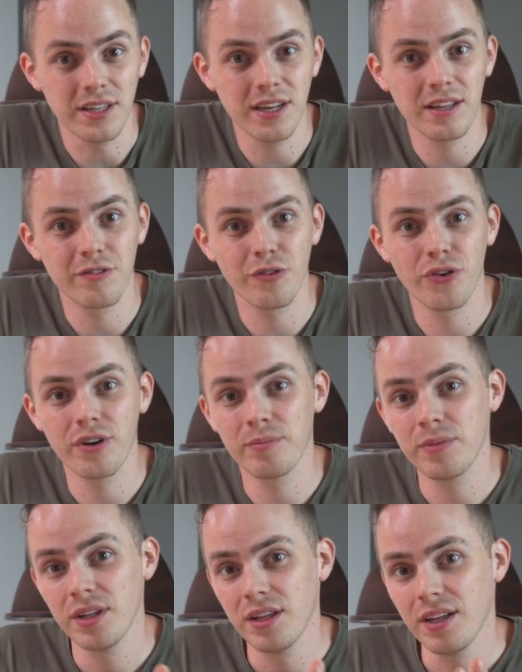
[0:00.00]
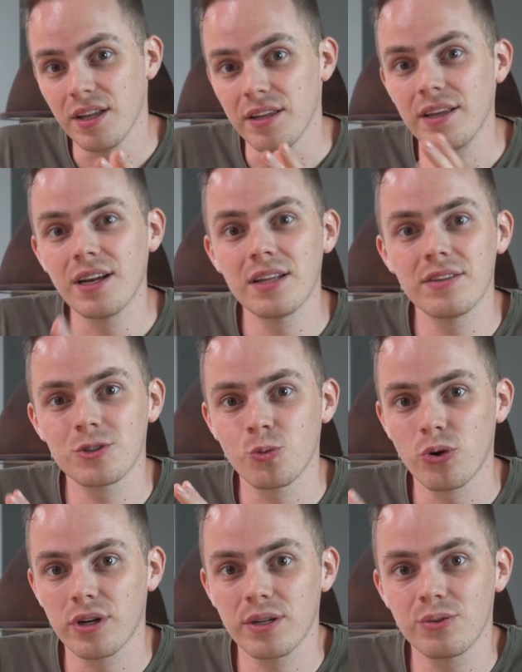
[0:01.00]
Yeelight forum, Yeelight is
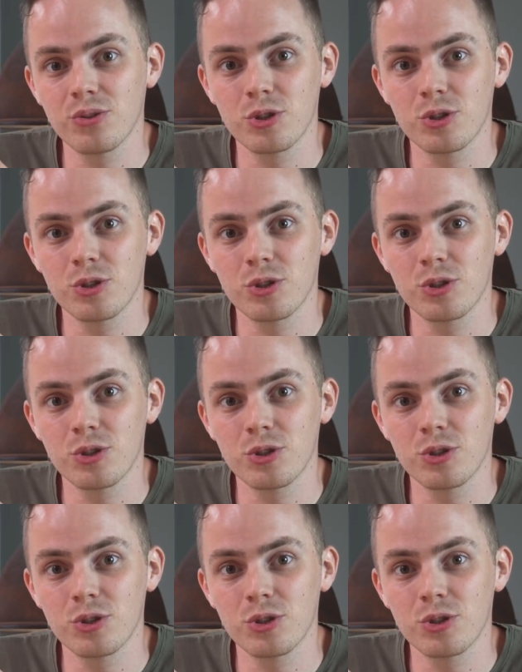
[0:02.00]
working to